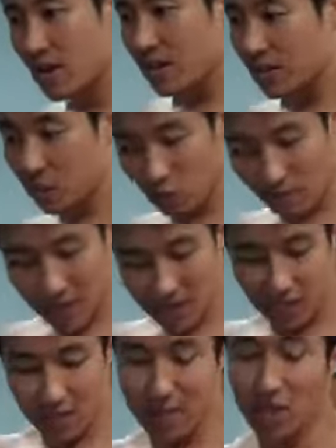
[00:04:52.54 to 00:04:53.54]
This will
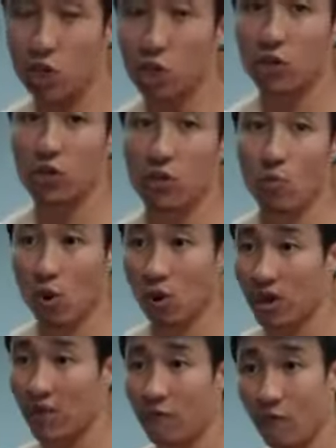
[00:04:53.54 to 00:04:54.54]
basically make sure you work
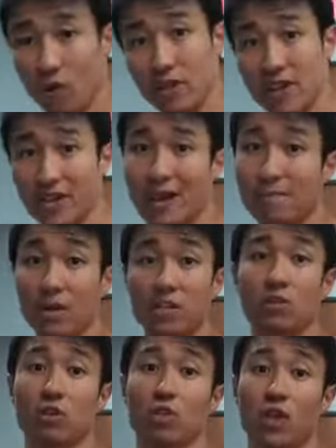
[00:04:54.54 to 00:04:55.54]
fully on that
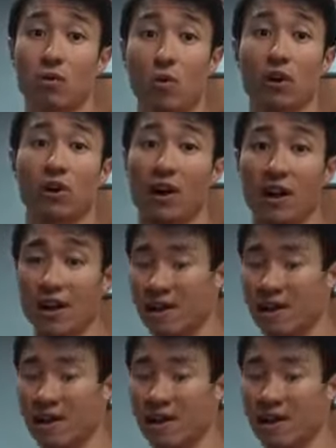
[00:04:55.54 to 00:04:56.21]
muscle you're trying to work on.